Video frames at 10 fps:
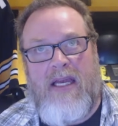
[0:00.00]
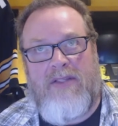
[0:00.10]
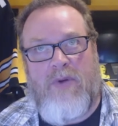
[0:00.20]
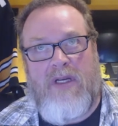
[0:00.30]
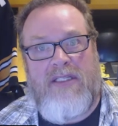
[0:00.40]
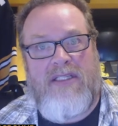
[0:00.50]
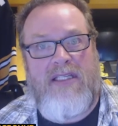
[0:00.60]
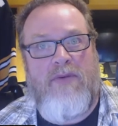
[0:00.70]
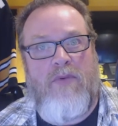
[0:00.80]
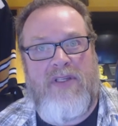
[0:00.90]
as we're going to
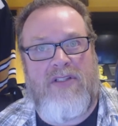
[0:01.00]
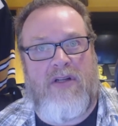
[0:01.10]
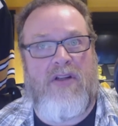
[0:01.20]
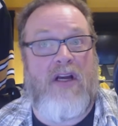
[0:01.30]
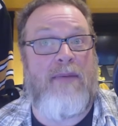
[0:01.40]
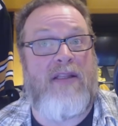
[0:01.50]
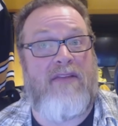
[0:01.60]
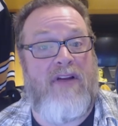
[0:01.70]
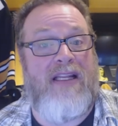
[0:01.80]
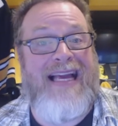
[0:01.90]
see when we start talking
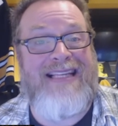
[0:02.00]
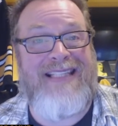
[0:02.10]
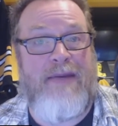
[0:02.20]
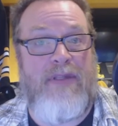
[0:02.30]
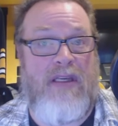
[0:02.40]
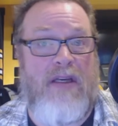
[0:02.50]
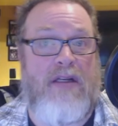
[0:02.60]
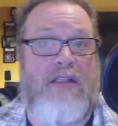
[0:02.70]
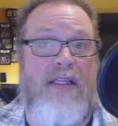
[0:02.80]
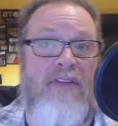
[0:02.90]
about the very last game of the
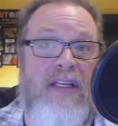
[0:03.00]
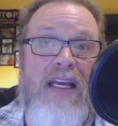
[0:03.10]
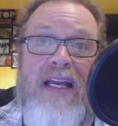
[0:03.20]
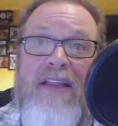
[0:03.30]
year, Cleveland,